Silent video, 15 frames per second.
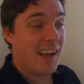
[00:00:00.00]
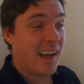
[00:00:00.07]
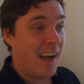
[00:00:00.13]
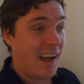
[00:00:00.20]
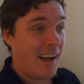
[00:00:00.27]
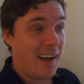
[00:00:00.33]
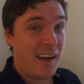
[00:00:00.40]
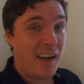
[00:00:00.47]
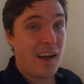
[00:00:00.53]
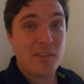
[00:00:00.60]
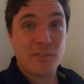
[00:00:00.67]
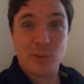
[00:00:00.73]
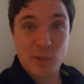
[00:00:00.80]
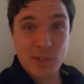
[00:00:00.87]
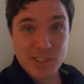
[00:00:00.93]

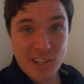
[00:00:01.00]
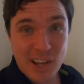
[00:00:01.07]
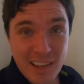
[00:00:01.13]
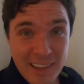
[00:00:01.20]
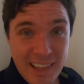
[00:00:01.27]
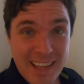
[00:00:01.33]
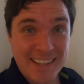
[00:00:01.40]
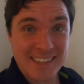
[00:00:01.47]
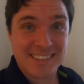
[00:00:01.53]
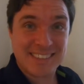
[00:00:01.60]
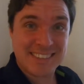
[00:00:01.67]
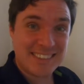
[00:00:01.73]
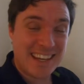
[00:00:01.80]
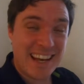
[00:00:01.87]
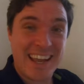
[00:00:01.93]
I flew to
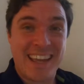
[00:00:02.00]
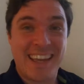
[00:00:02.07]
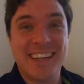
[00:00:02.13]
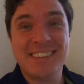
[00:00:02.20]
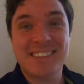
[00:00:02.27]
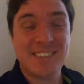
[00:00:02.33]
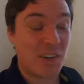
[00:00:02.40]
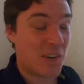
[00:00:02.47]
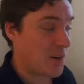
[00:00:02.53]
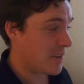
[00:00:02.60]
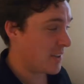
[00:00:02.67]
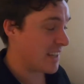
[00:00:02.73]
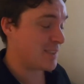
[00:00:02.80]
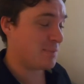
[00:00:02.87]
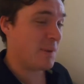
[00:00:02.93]
Thailand today, so
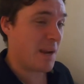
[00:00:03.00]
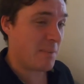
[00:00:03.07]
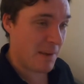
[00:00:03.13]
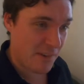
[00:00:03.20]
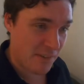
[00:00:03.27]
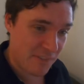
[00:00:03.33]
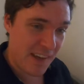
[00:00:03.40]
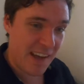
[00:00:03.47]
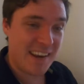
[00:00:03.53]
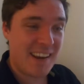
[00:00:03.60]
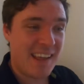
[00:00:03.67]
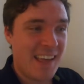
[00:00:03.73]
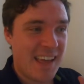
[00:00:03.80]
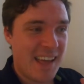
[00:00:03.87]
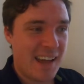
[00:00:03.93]
that's been a bit of
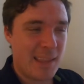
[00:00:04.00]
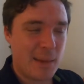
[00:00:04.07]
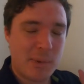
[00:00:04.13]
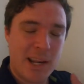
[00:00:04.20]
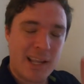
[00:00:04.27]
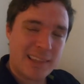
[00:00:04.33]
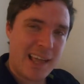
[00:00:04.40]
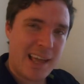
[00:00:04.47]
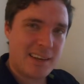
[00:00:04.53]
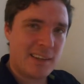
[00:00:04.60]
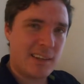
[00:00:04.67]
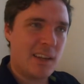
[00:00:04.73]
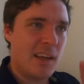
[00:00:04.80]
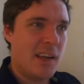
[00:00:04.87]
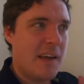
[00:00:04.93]
fun. And then when I
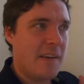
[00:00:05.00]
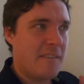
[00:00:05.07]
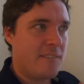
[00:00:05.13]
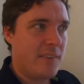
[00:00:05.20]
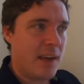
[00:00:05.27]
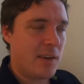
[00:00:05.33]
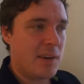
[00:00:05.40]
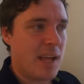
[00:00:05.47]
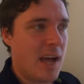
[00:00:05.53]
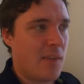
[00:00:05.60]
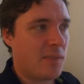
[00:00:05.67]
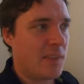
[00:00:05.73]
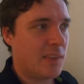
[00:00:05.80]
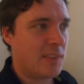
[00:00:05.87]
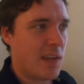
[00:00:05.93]
landed, found
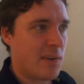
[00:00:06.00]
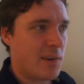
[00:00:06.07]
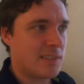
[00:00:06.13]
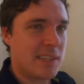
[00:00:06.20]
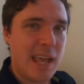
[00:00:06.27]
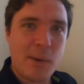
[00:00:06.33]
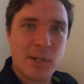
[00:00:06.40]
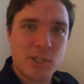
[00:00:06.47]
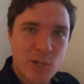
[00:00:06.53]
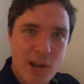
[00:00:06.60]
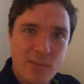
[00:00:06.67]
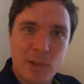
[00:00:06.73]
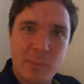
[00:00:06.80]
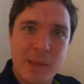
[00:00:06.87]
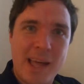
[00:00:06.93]
out that there is now a
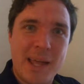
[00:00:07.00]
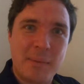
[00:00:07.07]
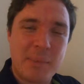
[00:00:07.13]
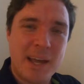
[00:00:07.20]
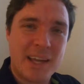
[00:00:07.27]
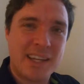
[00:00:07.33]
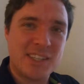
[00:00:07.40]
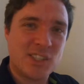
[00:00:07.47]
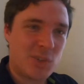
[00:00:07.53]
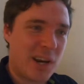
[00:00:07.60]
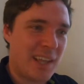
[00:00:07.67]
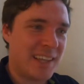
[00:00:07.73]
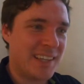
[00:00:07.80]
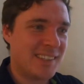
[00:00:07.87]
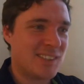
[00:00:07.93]
travel ban back in
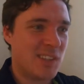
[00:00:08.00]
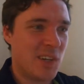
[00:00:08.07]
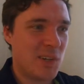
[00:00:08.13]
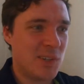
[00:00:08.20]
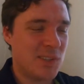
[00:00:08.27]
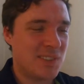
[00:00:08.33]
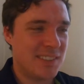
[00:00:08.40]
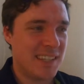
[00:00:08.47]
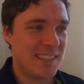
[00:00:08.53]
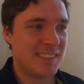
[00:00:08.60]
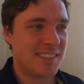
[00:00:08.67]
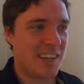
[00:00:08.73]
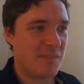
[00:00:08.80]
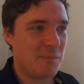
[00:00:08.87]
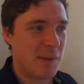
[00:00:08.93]
Australia. So
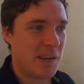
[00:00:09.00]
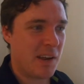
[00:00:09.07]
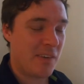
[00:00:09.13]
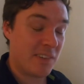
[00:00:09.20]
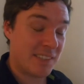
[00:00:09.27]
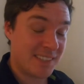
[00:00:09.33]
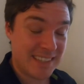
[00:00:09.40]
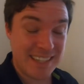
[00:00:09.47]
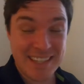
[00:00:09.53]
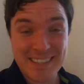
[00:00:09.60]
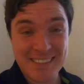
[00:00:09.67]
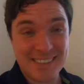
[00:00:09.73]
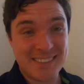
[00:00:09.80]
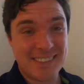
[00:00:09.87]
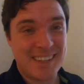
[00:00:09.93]
since I've been
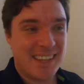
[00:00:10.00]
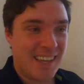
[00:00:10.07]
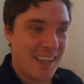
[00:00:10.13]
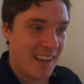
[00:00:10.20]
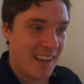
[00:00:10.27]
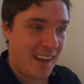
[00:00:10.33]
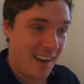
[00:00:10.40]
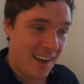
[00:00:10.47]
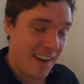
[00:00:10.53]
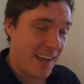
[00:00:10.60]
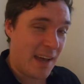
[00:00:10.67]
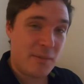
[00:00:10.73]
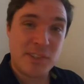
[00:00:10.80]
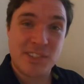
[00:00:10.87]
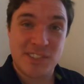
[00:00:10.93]
overseas, I
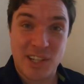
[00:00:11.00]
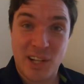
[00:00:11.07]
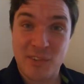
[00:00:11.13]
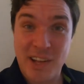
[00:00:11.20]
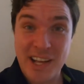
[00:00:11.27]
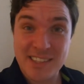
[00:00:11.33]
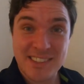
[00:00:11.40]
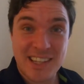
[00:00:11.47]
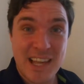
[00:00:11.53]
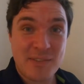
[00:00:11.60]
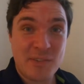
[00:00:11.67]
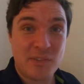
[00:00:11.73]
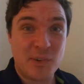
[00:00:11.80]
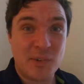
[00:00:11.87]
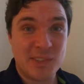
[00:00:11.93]
have to self-isolate
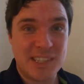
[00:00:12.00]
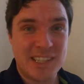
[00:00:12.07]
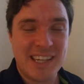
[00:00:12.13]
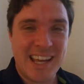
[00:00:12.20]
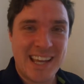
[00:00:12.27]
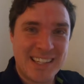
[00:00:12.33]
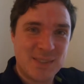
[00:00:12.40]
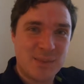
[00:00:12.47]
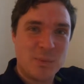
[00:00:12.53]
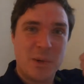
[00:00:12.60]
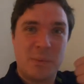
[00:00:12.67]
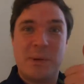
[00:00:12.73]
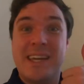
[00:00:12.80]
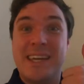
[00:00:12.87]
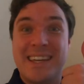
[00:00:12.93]
for 14 days.
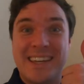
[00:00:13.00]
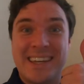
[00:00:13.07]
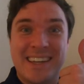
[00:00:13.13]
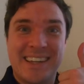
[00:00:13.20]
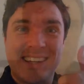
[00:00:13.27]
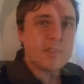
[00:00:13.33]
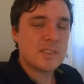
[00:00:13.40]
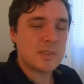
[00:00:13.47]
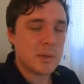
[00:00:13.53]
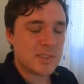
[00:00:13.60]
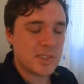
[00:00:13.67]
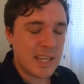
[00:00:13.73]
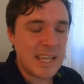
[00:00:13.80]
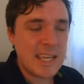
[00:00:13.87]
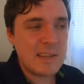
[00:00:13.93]
Whoopee! So
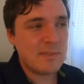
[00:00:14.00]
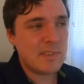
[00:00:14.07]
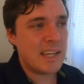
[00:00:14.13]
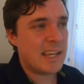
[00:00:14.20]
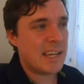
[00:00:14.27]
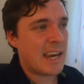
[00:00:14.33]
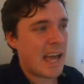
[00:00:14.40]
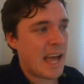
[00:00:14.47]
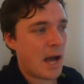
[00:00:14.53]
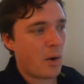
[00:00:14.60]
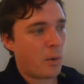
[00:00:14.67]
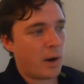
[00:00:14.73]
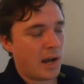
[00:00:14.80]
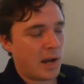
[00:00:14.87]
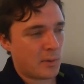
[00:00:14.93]
it's evening
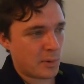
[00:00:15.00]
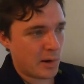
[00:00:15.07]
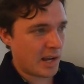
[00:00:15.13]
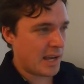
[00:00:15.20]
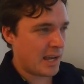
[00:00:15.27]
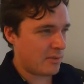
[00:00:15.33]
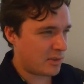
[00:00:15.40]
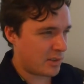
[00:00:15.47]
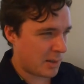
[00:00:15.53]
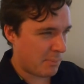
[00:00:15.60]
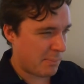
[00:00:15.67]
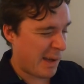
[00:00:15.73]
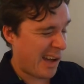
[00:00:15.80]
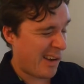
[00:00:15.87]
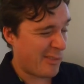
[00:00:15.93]
now. I arrived at
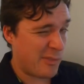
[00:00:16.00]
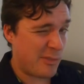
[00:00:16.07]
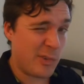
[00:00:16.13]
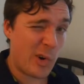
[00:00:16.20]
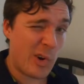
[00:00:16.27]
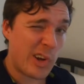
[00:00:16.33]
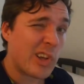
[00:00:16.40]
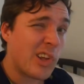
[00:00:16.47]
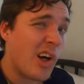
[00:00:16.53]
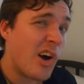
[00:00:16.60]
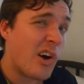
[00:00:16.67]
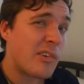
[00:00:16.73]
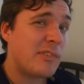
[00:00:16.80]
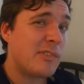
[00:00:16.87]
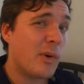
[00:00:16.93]
about 4
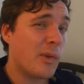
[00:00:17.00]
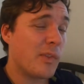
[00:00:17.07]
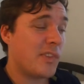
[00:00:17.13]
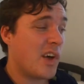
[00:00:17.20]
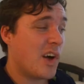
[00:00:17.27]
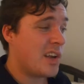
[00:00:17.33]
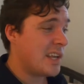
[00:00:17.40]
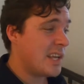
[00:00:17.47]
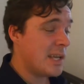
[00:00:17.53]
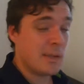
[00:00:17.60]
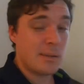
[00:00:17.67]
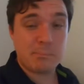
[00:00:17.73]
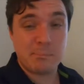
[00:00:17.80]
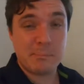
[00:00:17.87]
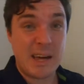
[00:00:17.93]
o'clock,
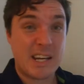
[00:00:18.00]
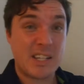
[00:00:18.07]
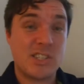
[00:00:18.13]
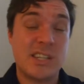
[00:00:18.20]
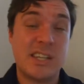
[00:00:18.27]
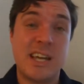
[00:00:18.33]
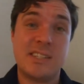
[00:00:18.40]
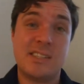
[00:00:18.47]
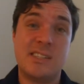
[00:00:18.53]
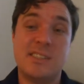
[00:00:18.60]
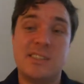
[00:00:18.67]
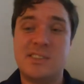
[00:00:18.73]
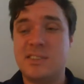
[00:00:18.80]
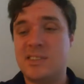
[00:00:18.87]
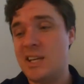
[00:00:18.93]
4:30. Managed to get to the
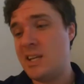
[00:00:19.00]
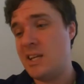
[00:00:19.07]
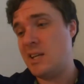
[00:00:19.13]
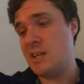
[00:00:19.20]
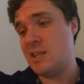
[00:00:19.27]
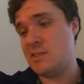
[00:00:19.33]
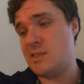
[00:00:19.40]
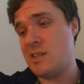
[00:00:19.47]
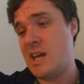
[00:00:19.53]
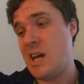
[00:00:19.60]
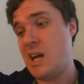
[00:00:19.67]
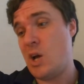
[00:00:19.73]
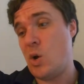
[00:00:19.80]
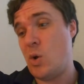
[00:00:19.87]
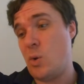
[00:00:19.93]
city. It's
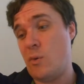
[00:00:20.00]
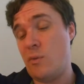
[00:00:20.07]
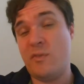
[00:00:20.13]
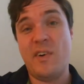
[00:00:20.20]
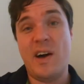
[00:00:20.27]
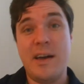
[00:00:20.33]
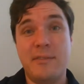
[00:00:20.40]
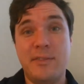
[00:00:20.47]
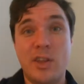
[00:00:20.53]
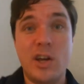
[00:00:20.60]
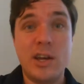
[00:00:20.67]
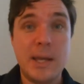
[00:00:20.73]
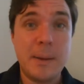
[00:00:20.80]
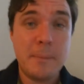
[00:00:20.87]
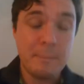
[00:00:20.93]
now
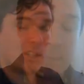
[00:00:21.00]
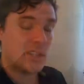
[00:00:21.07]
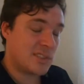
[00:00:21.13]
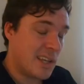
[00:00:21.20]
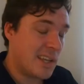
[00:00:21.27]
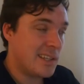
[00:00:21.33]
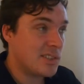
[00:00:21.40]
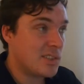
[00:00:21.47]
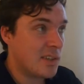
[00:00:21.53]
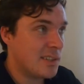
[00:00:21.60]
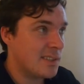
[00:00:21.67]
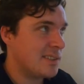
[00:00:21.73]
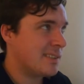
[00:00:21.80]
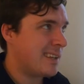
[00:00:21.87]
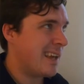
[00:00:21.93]
5:30. So the sun is
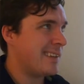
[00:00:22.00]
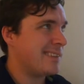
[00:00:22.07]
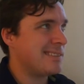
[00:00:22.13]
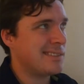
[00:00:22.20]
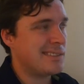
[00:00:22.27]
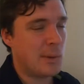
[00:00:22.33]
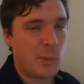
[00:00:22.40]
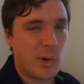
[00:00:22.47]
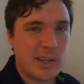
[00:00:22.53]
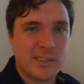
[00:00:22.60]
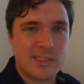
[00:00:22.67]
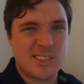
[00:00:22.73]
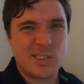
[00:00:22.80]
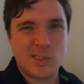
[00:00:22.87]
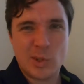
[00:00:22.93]
going to set
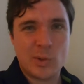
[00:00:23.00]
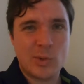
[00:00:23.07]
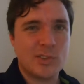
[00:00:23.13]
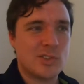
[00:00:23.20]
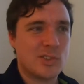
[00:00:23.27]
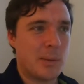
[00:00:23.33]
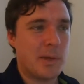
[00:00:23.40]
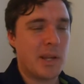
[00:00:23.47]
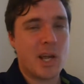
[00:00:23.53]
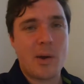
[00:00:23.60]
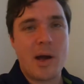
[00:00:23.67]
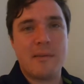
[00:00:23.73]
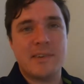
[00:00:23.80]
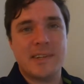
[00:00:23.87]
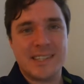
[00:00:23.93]
somewhat soon. So I'm going to
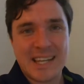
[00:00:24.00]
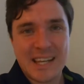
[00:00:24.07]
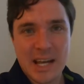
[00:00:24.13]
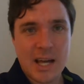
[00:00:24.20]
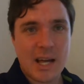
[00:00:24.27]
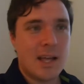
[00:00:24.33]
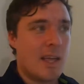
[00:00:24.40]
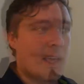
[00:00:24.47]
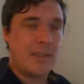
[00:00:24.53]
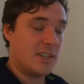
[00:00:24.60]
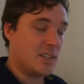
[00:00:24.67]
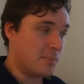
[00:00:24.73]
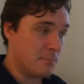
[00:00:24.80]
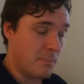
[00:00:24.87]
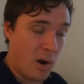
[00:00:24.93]
go out for dinner.
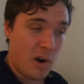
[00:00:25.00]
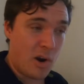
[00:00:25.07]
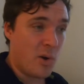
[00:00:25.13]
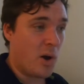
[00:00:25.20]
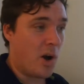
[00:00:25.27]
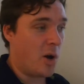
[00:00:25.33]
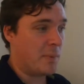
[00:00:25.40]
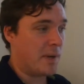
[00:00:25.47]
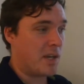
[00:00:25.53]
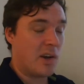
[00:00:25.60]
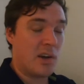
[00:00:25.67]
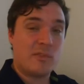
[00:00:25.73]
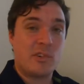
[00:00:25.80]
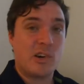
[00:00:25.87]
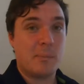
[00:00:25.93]
Then tomorrow I'll be
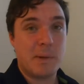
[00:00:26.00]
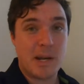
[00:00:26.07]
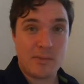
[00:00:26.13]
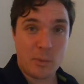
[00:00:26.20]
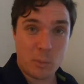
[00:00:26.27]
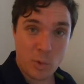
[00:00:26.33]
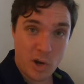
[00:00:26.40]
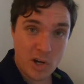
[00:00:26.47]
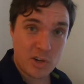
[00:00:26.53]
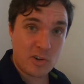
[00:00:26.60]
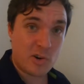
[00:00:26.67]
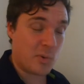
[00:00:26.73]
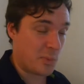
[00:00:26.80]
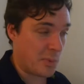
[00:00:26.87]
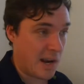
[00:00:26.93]
going for a bit of a
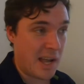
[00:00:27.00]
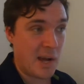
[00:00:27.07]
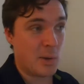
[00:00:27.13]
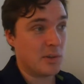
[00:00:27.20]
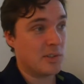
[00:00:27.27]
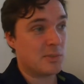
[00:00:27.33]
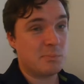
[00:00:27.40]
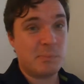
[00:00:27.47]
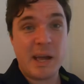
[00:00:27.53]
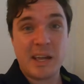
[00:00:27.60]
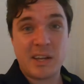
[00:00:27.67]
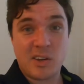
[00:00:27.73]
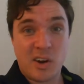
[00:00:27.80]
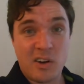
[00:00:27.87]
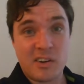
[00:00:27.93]
wander around
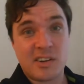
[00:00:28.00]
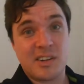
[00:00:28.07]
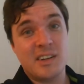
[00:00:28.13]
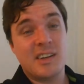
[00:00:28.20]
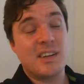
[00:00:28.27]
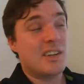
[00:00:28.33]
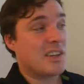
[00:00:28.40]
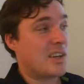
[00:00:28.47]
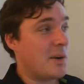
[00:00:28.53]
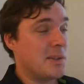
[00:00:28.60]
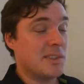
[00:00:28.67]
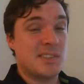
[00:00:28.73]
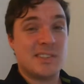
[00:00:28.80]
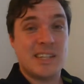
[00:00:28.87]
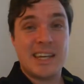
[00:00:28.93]
Bangkok.
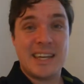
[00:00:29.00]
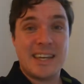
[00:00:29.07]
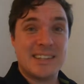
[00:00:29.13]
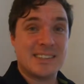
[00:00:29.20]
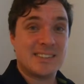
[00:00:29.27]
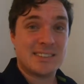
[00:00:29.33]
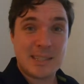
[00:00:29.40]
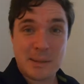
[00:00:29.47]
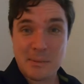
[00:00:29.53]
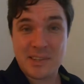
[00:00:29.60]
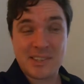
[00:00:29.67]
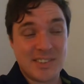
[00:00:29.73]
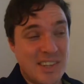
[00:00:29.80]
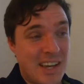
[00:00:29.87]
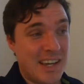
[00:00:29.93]
Going seeing some
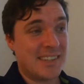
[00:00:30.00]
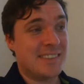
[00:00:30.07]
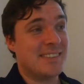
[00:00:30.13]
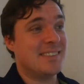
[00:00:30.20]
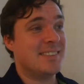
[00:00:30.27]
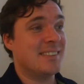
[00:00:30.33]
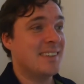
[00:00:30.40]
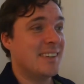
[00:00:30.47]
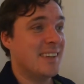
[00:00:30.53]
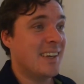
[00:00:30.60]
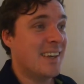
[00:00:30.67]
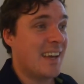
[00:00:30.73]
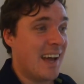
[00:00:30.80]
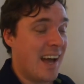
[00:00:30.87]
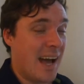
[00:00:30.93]
of the sights.
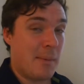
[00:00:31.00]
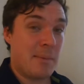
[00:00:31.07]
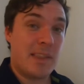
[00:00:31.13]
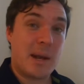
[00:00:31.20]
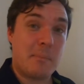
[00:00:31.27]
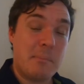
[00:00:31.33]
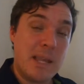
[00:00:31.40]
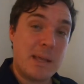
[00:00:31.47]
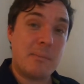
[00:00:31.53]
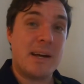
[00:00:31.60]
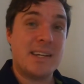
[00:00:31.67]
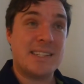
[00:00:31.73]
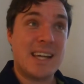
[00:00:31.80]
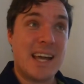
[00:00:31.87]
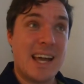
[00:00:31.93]
And then I'm meeting
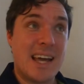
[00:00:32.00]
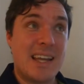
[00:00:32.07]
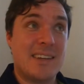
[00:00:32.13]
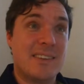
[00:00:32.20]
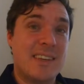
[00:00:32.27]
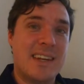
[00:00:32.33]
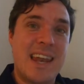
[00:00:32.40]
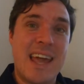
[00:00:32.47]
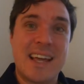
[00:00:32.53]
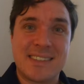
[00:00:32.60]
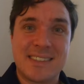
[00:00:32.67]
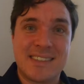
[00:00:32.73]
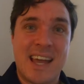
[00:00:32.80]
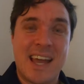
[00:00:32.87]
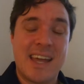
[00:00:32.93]
my dad the
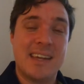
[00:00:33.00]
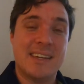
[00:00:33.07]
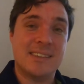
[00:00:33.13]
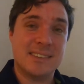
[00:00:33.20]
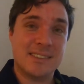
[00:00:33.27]
next day.